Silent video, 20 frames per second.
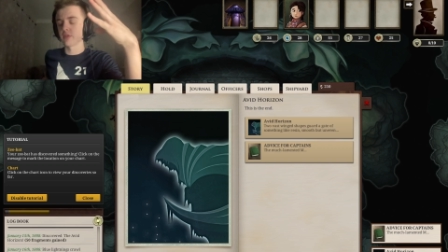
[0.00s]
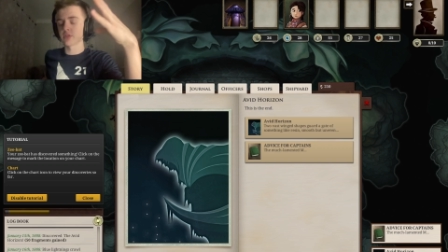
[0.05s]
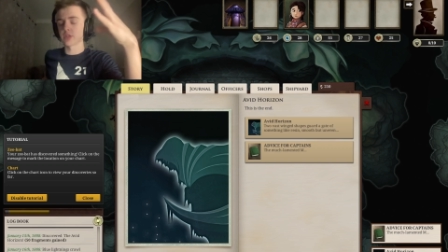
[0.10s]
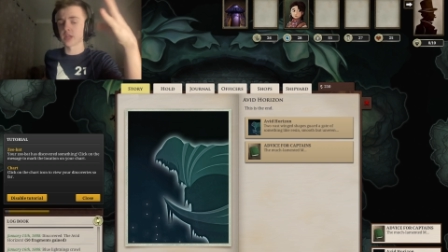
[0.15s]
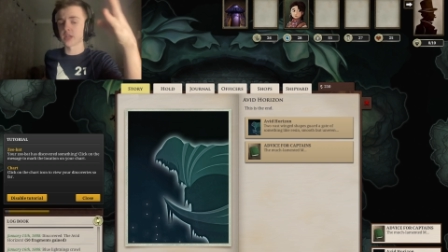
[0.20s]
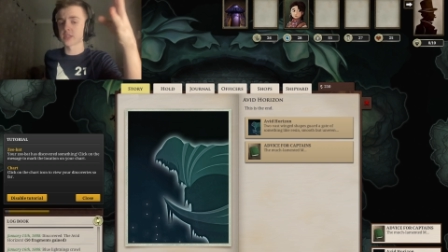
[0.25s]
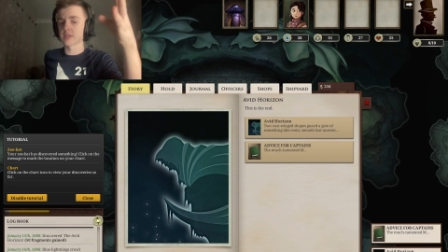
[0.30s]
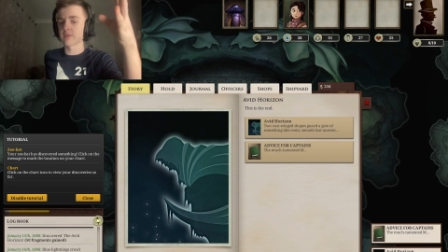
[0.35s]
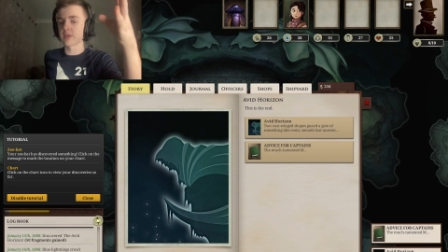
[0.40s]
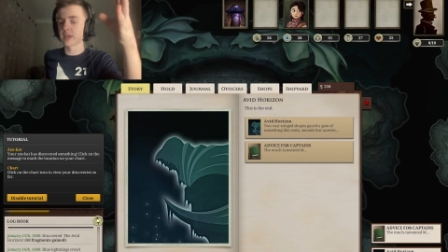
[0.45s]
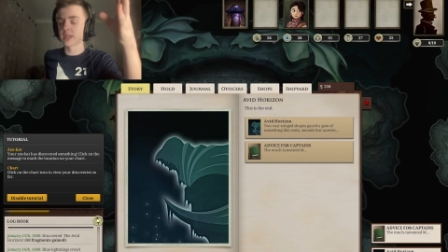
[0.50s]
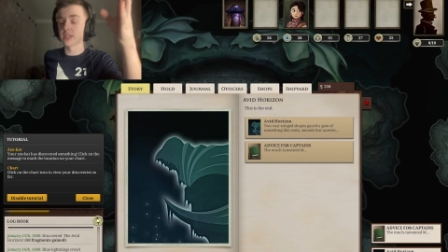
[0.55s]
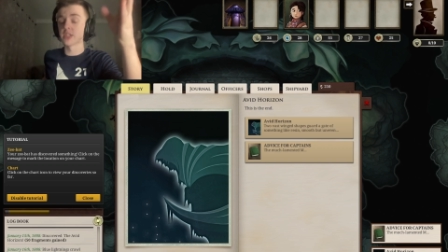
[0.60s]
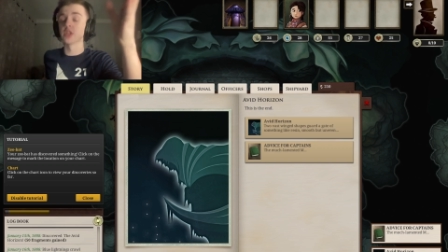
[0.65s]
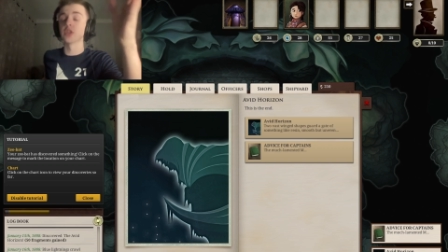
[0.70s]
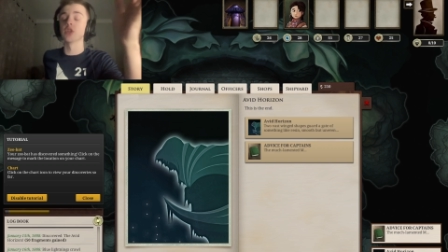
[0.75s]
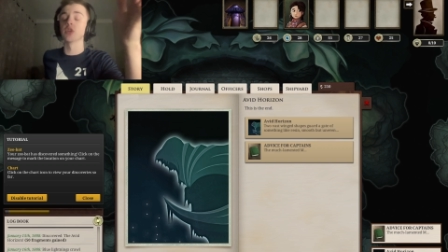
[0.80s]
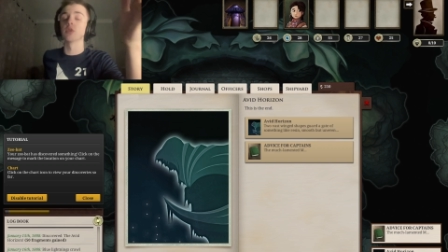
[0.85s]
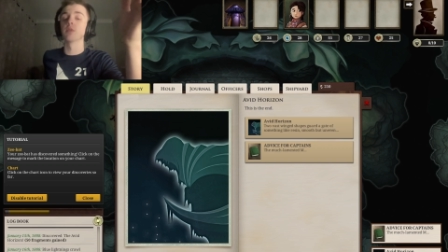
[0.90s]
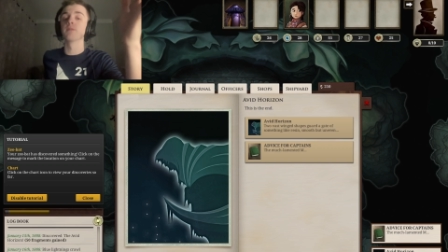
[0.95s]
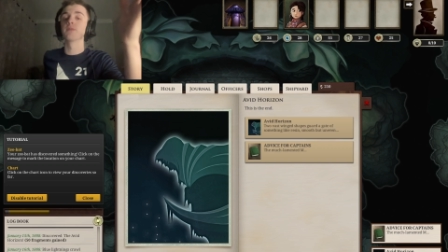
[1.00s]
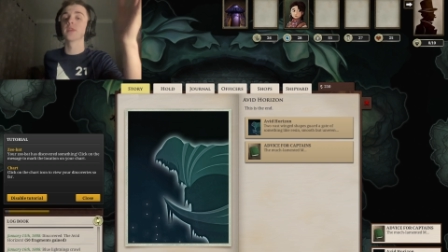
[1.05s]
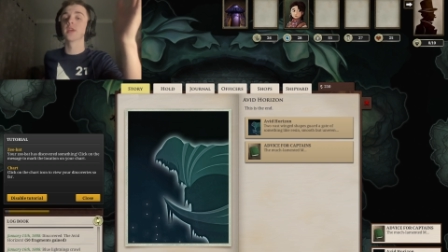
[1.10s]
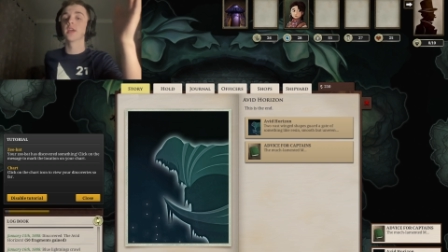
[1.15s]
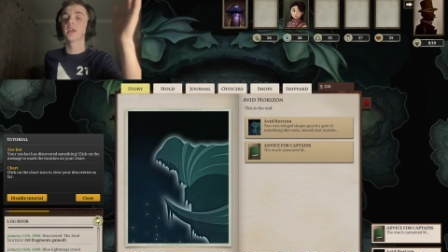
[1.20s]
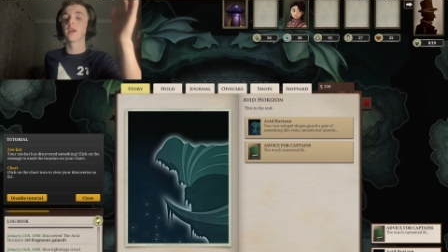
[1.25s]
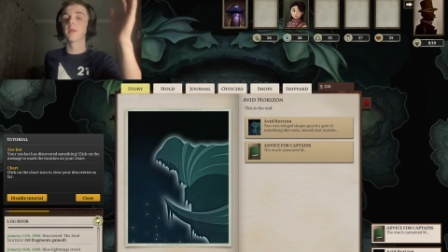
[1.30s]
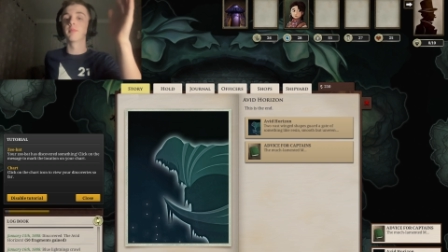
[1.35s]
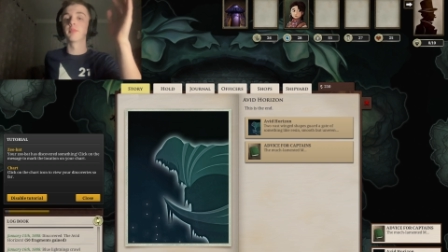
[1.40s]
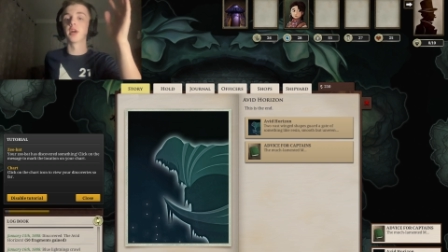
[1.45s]
There's a lot of stuff I need to do,
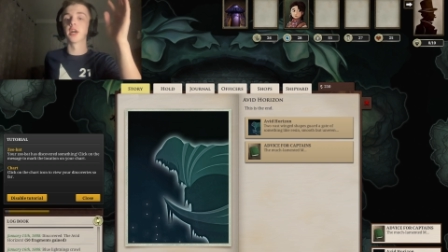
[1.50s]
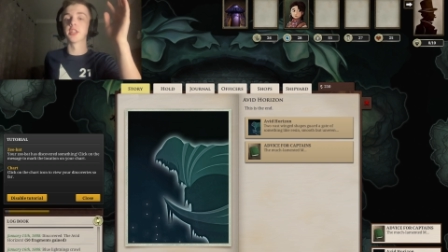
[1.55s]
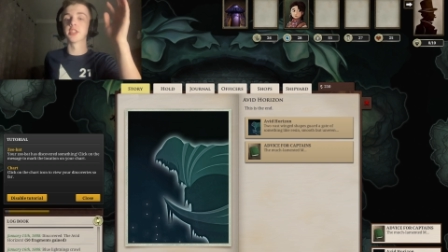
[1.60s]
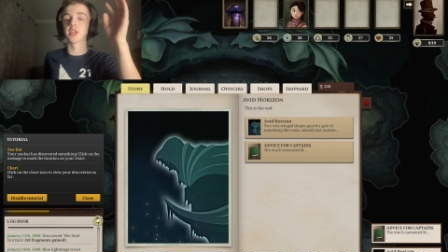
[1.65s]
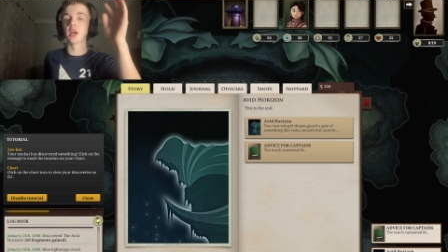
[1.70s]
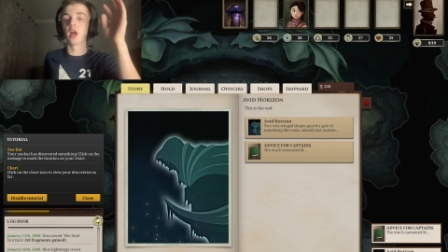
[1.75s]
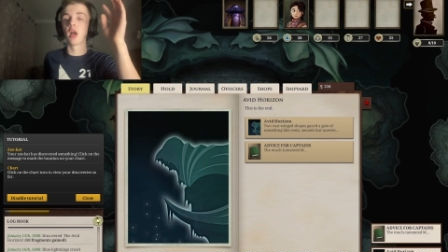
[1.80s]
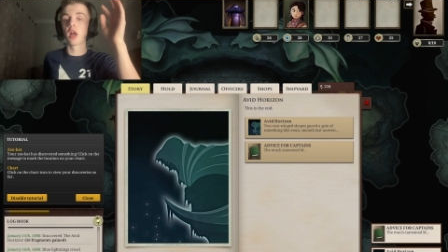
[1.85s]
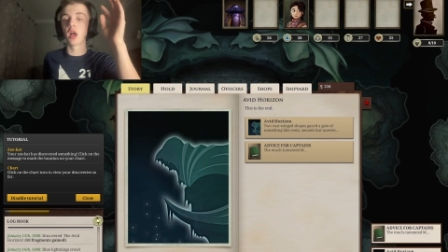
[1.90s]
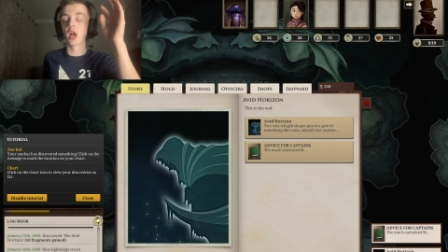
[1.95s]
but